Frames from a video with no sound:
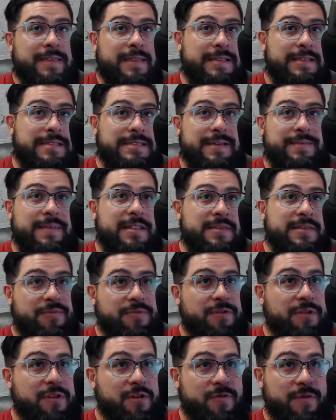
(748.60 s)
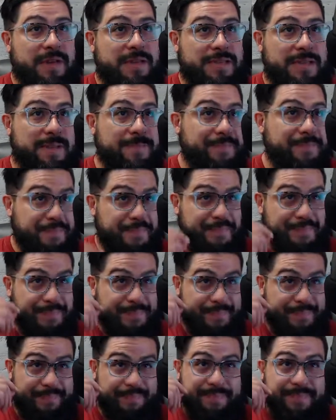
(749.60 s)
this is something that's pretty interesting.
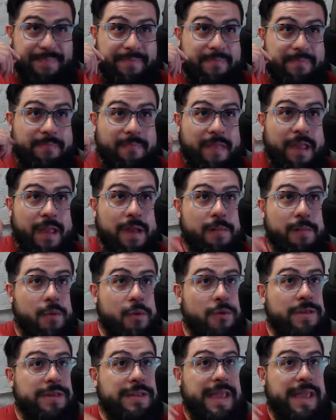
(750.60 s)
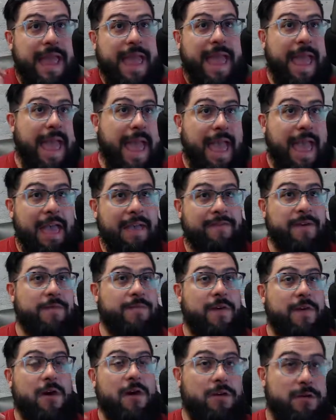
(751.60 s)
More than half
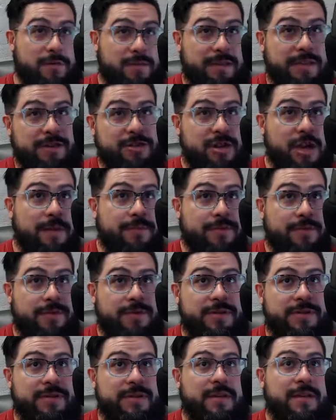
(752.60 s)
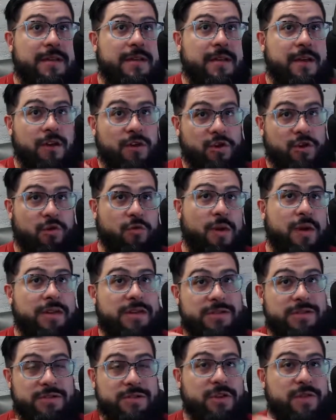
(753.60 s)
of holiday shoppers
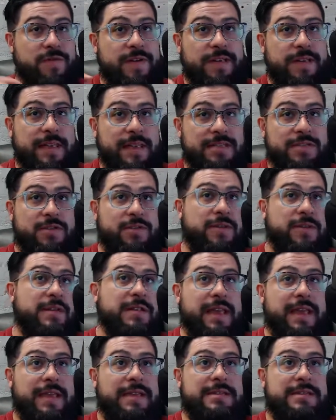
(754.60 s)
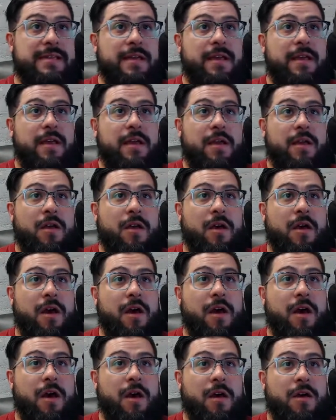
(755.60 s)
across surveyed the last 30 days
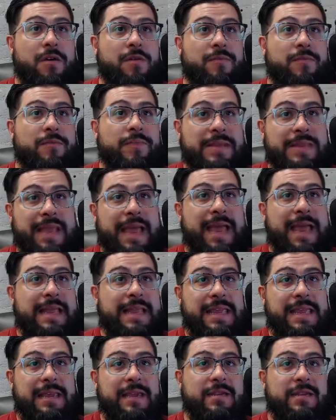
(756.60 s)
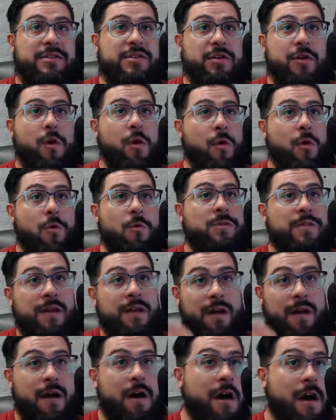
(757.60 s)
are planning to hold
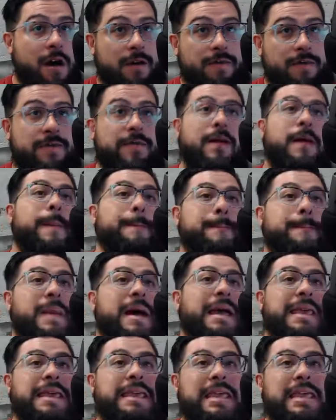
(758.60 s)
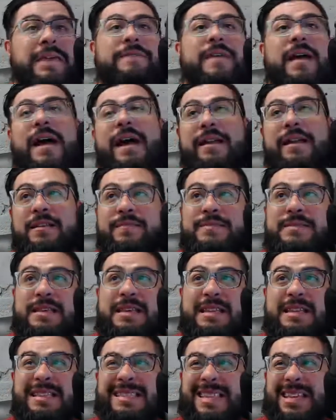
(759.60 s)
off on buying gift items
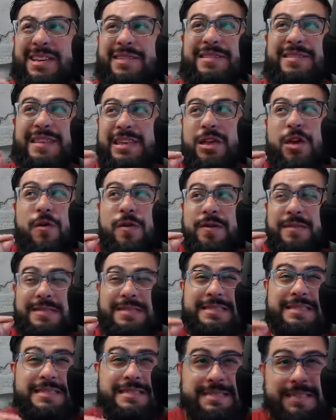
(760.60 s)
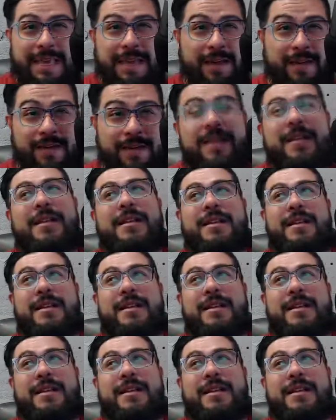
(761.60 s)
until they go on sale.